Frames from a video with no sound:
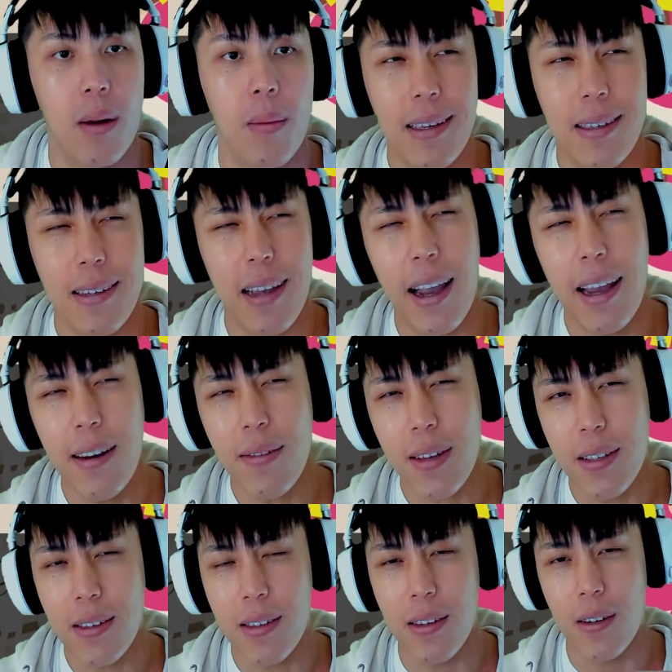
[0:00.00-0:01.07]
it's kind of
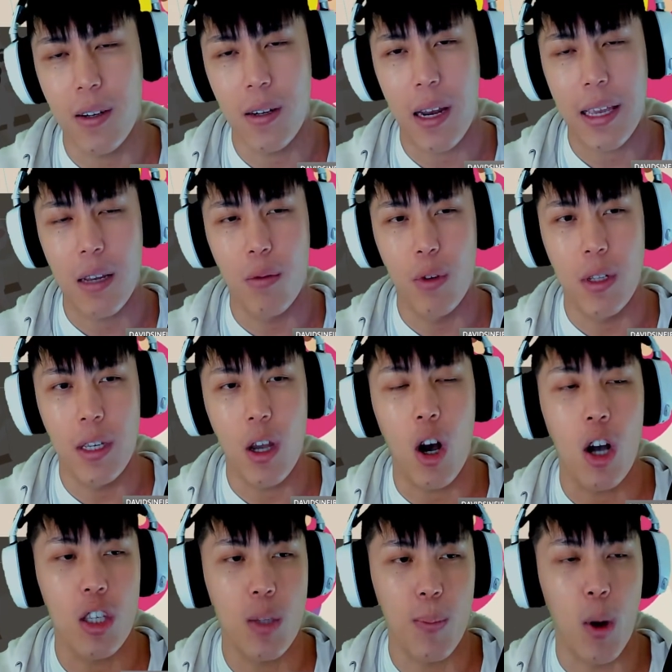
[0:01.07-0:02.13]
considered like a really
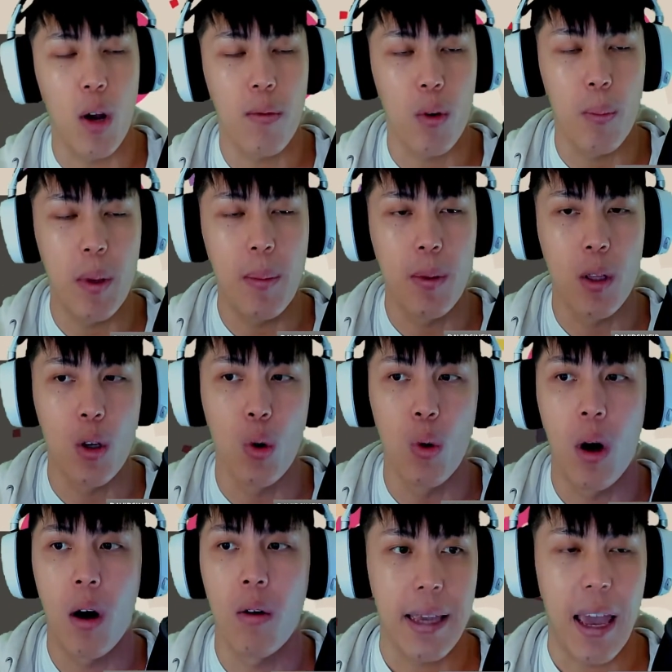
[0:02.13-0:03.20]
hot spot for people to
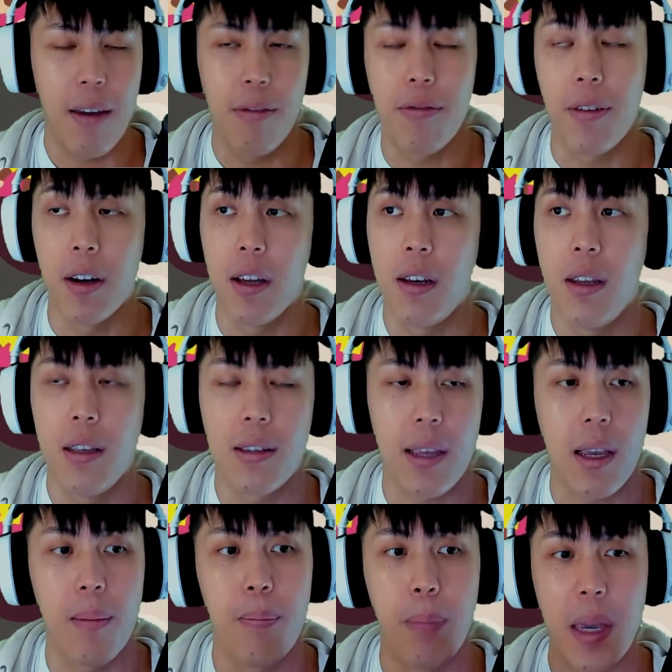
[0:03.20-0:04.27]
go out, have fun. It's
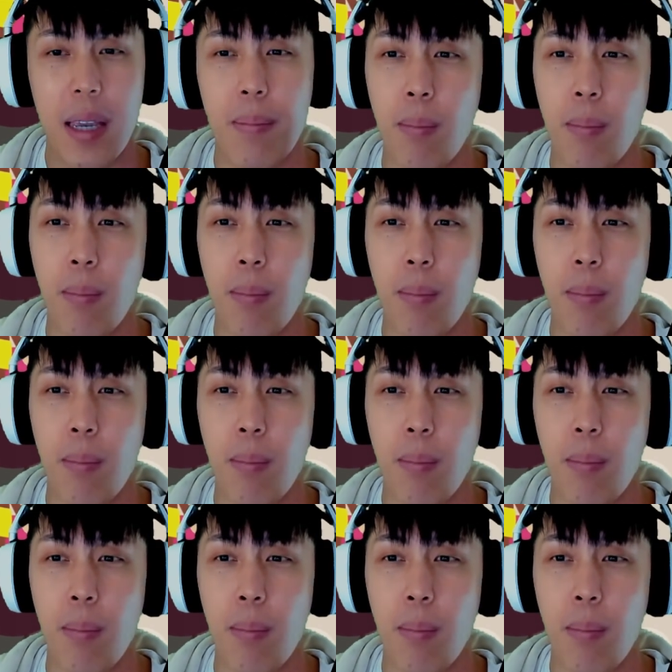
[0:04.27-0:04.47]
like a big